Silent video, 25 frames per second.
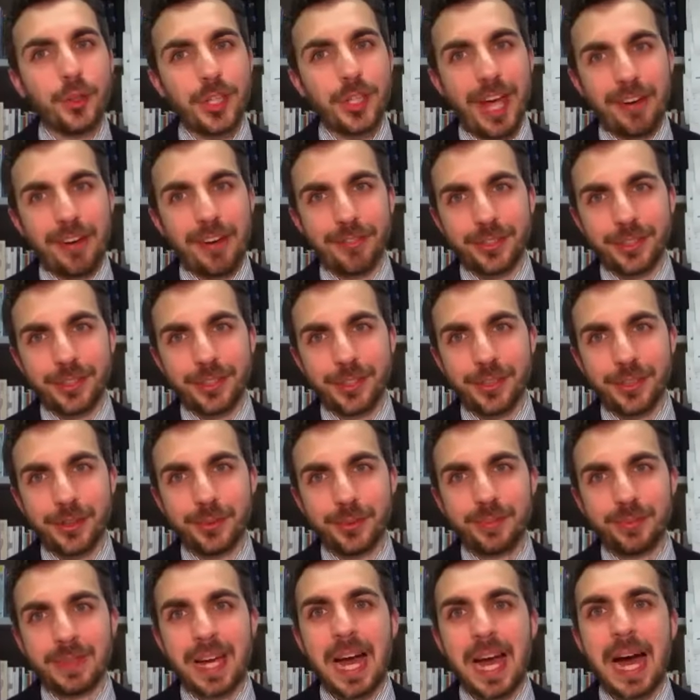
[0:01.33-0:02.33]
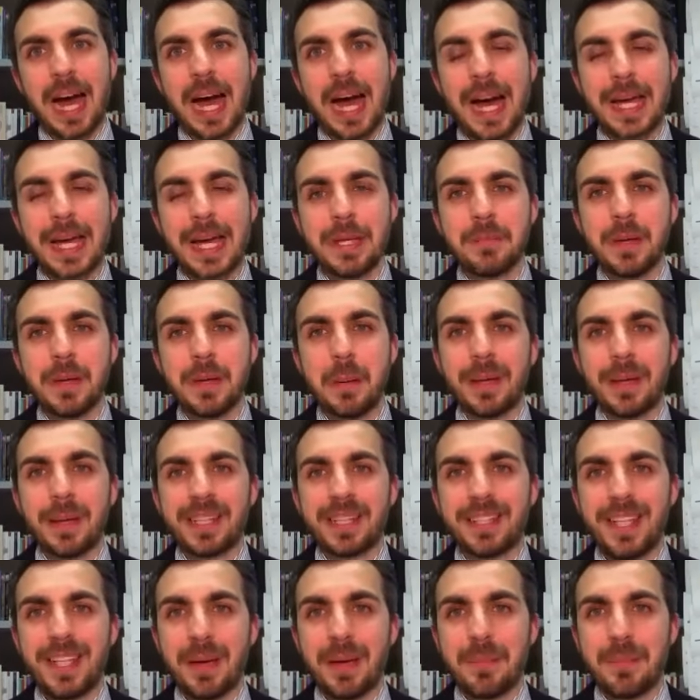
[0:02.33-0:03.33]
Good afternoon, I'm
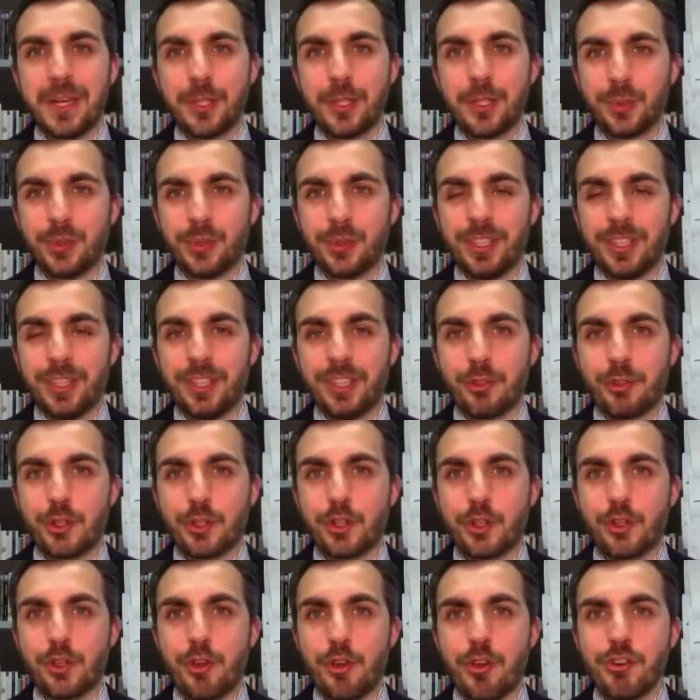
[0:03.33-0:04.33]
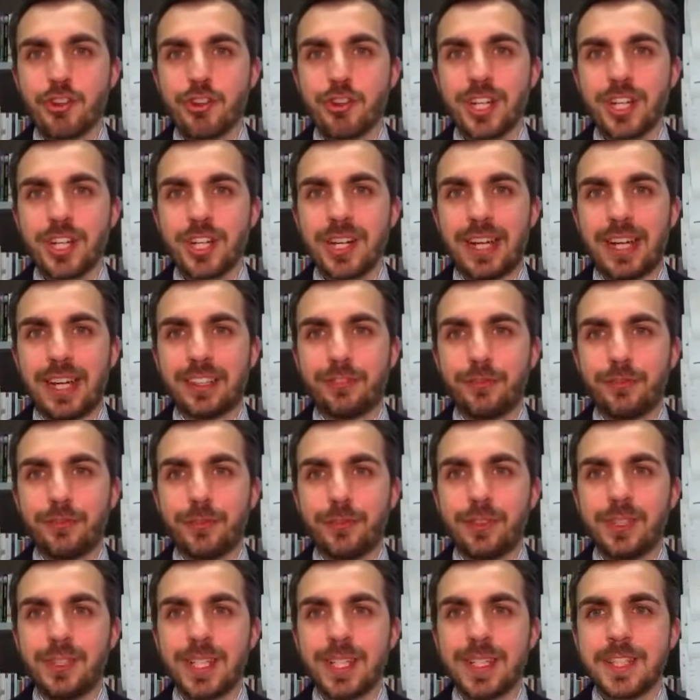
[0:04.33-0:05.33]
Mattia Baiutti, researcher
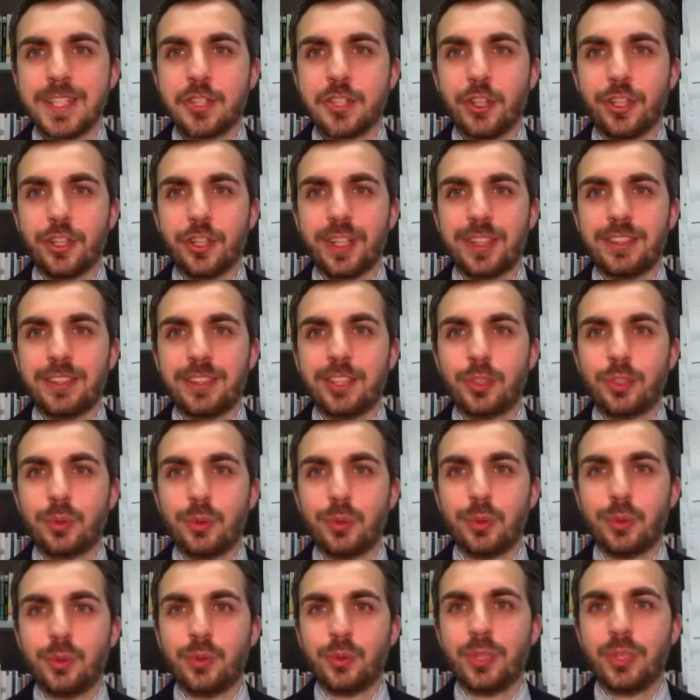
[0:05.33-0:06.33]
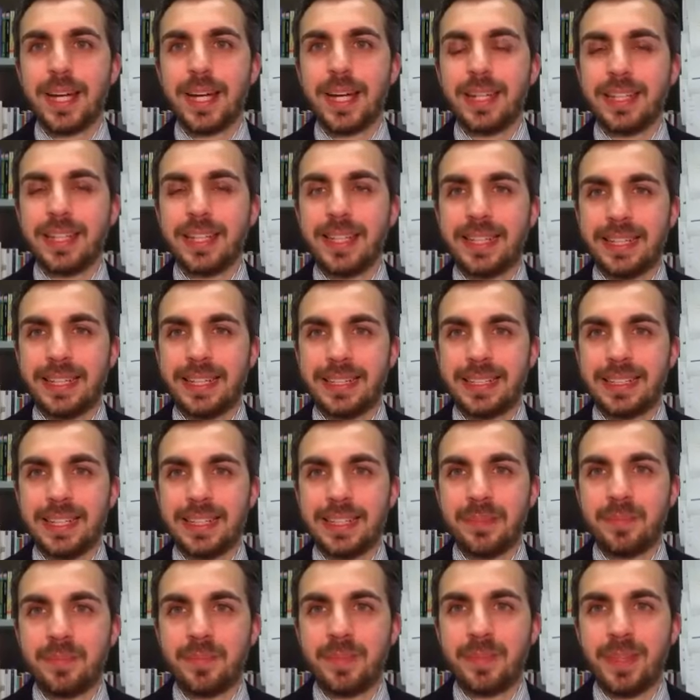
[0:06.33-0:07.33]
at Fondazione Intercultura in
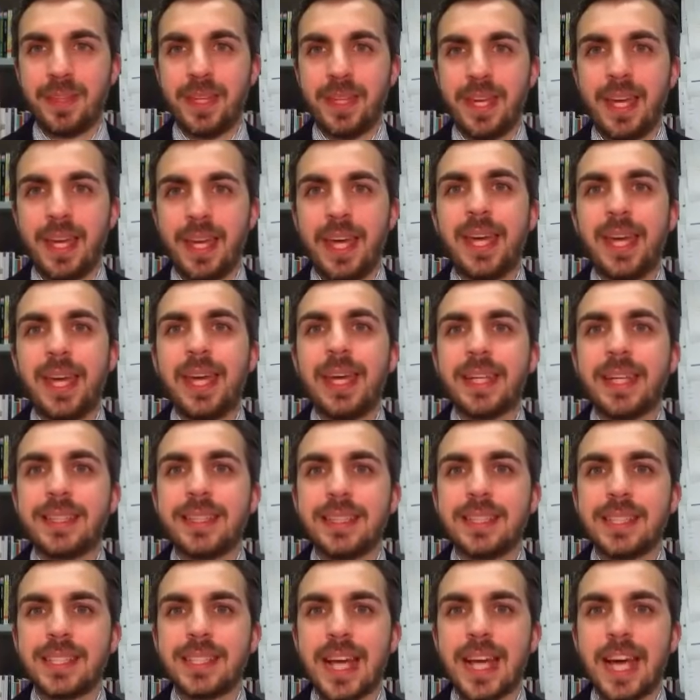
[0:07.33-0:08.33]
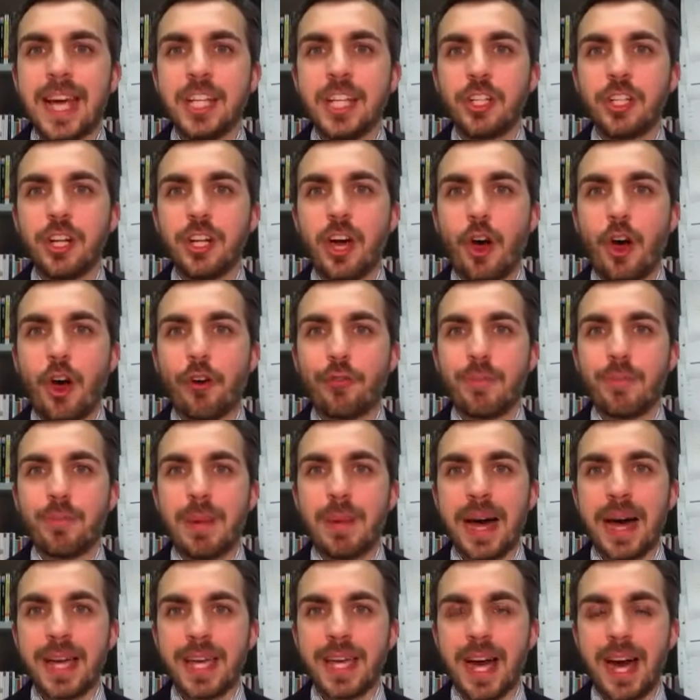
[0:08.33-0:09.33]
Italy. The title of
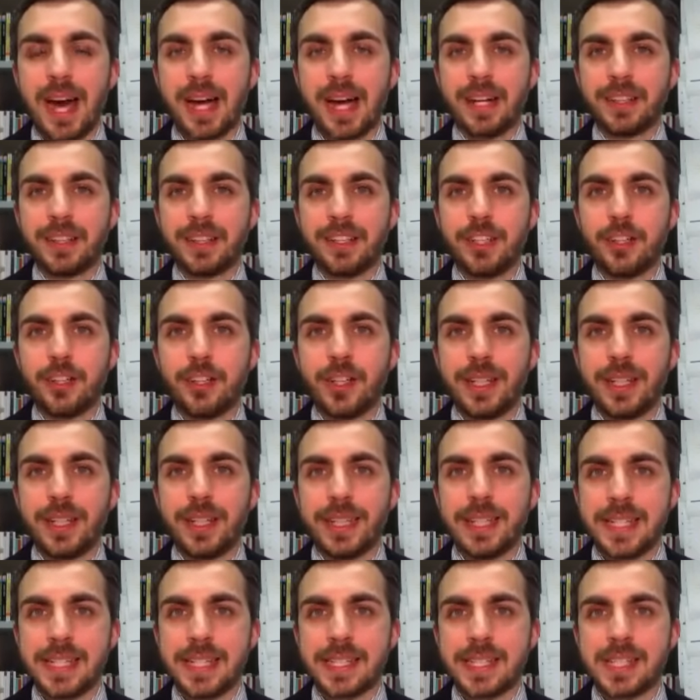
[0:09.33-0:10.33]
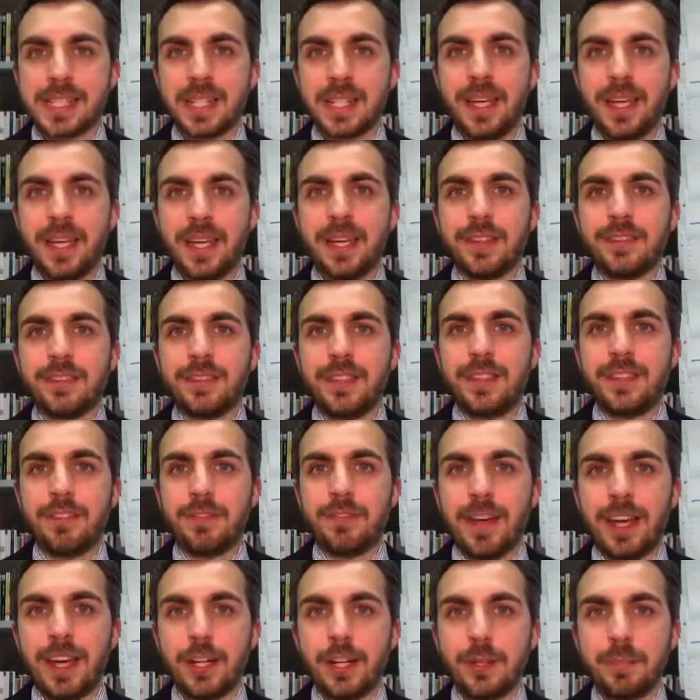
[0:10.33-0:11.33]
my article is
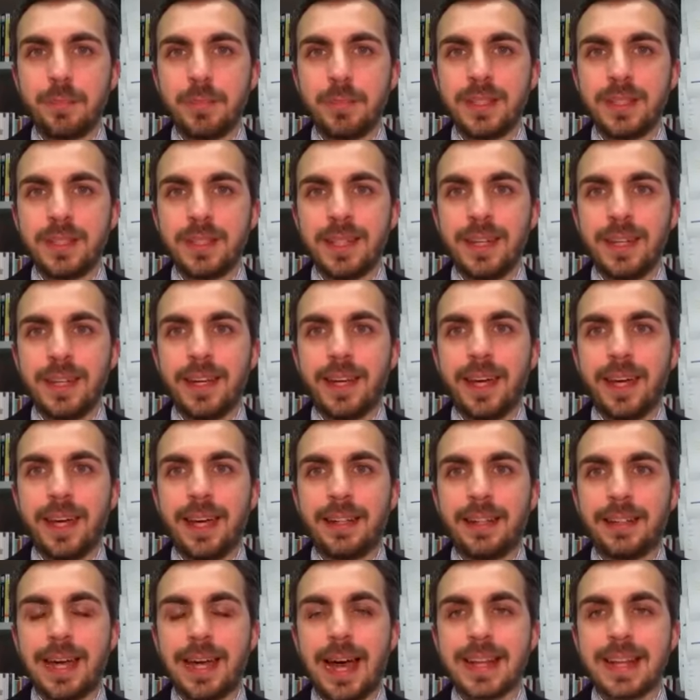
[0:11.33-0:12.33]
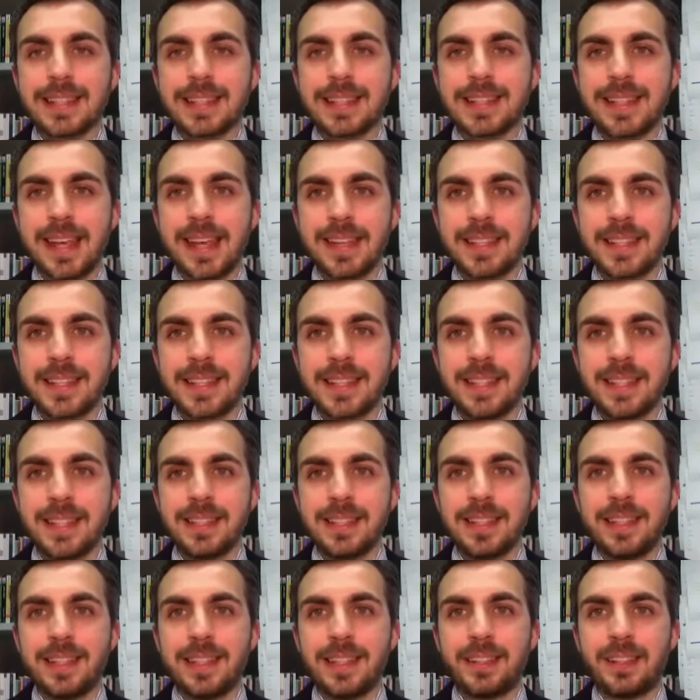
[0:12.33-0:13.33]
Developing and
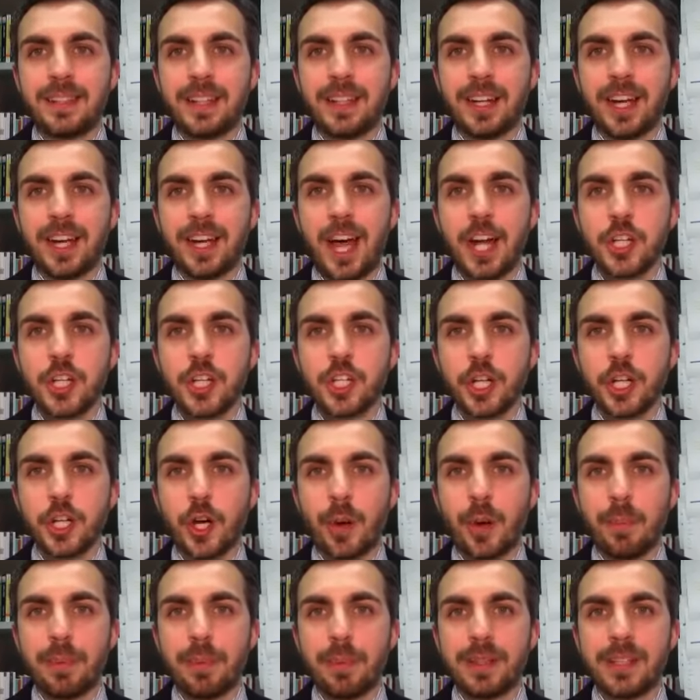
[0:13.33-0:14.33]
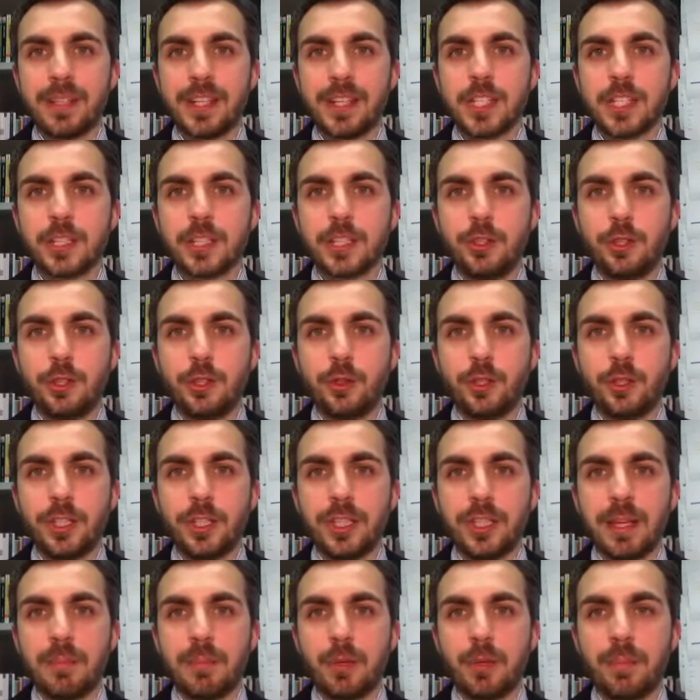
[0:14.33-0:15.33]
Assessing Intercultural Competence
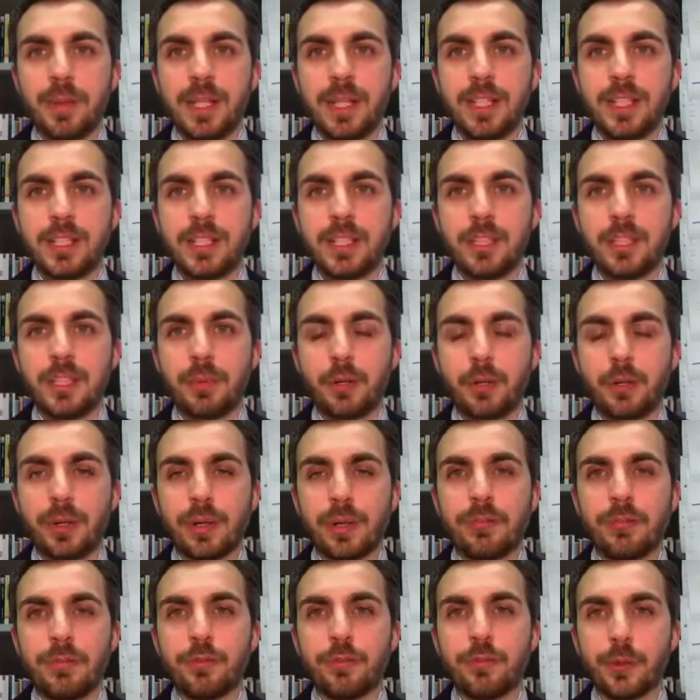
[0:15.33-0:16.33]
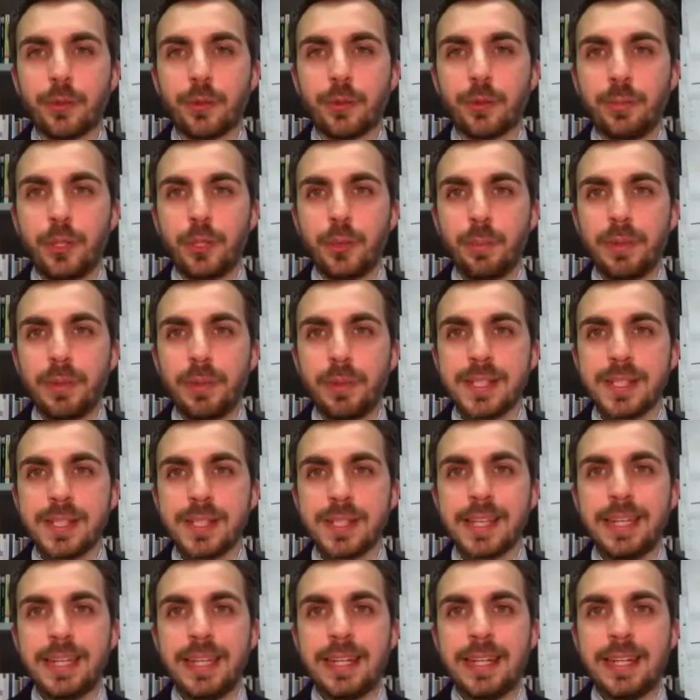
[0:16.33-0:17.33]
During a Mobility Program for
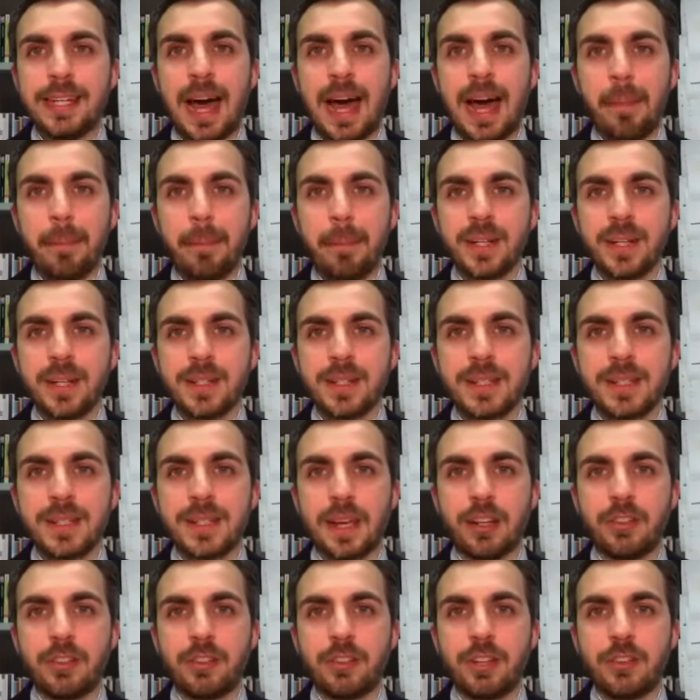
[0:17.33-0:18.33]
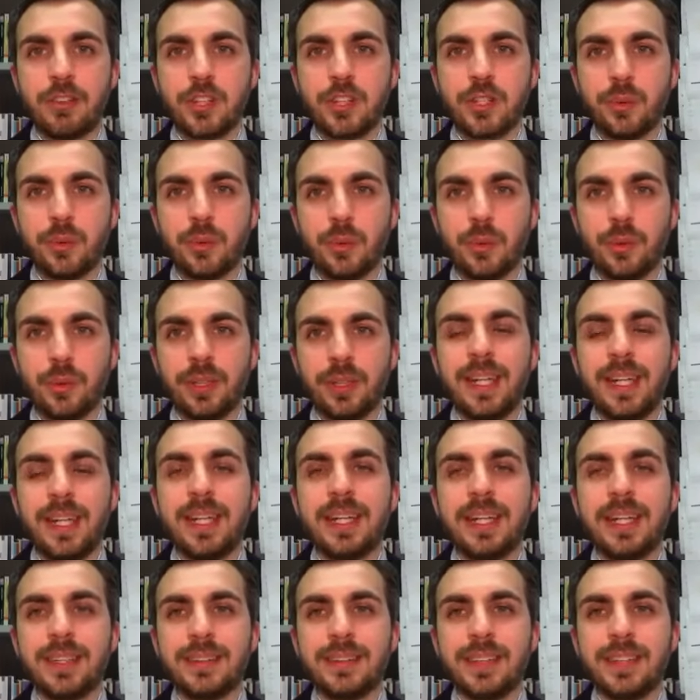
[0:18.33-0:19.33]
Pupils in Upper Secondary School,
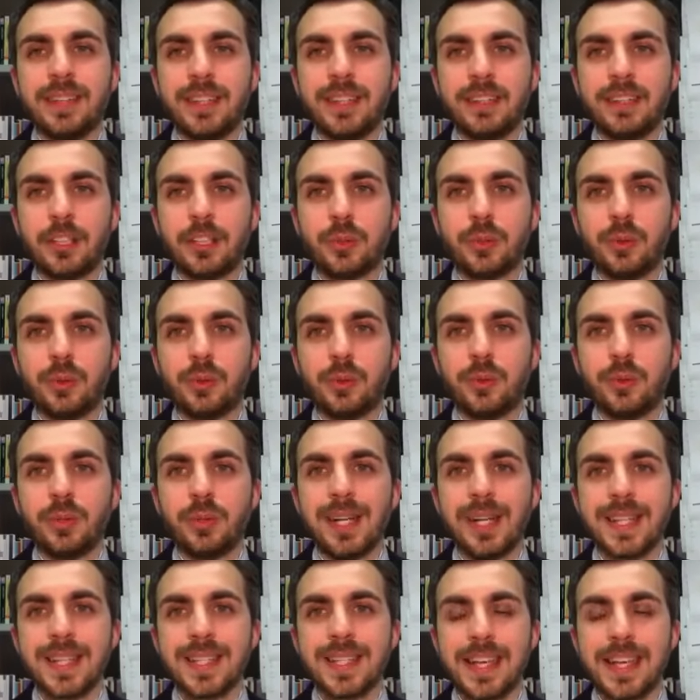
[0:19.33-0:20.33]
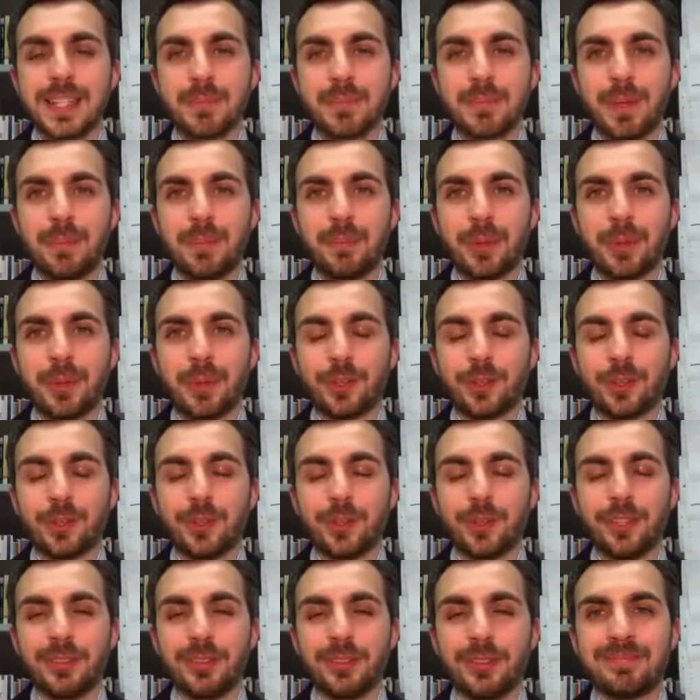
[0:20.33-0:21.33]
the Intercultura Assessment
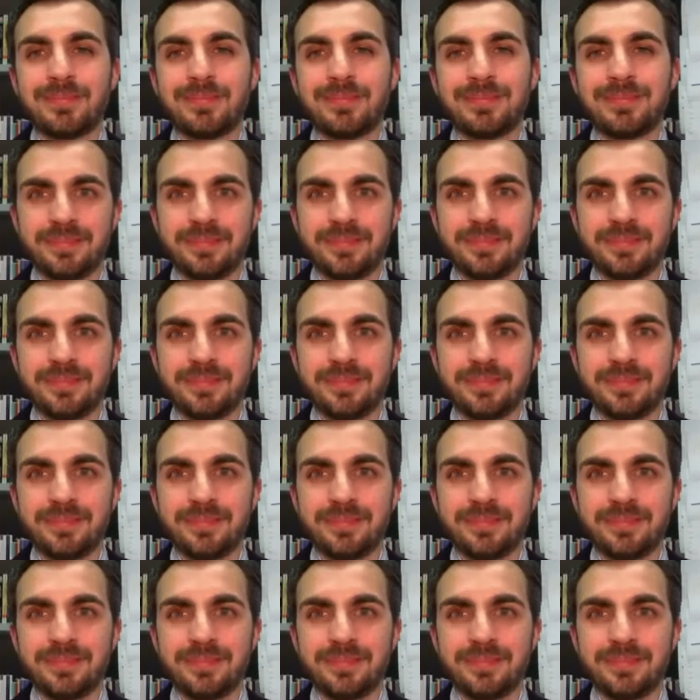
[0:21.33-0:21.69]
Protocol.